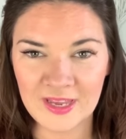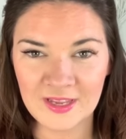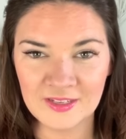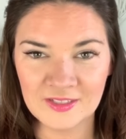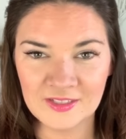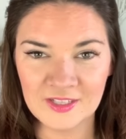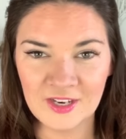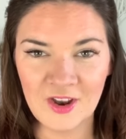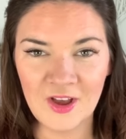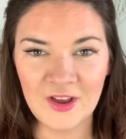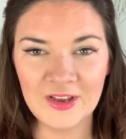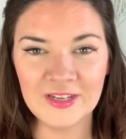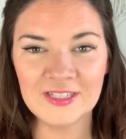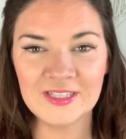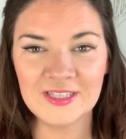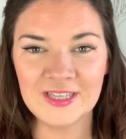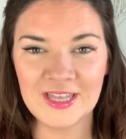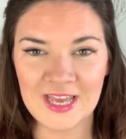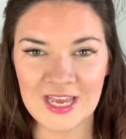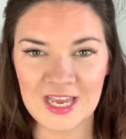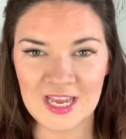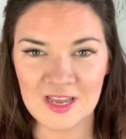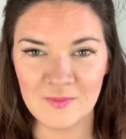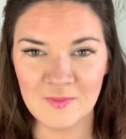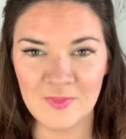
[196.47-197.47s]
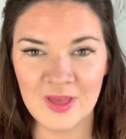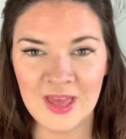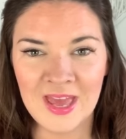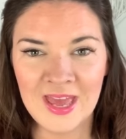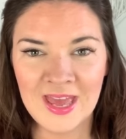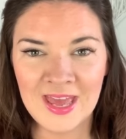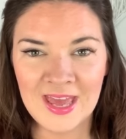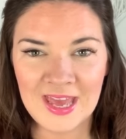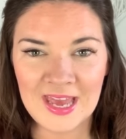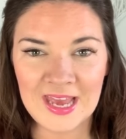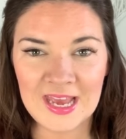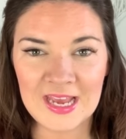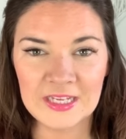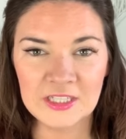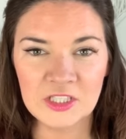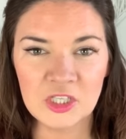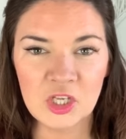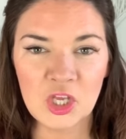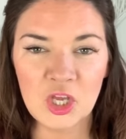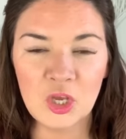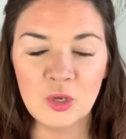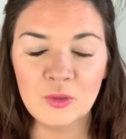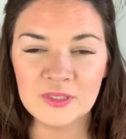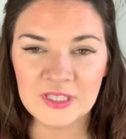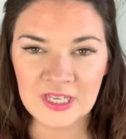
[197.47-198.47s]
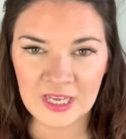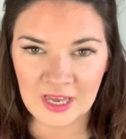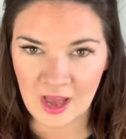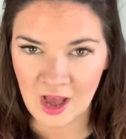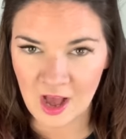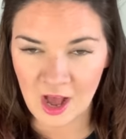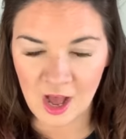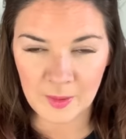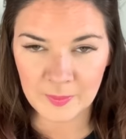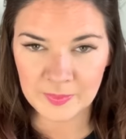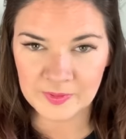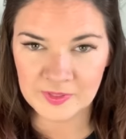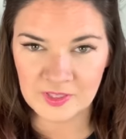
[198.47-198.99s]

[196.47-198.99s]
And tonight's theme is using it up.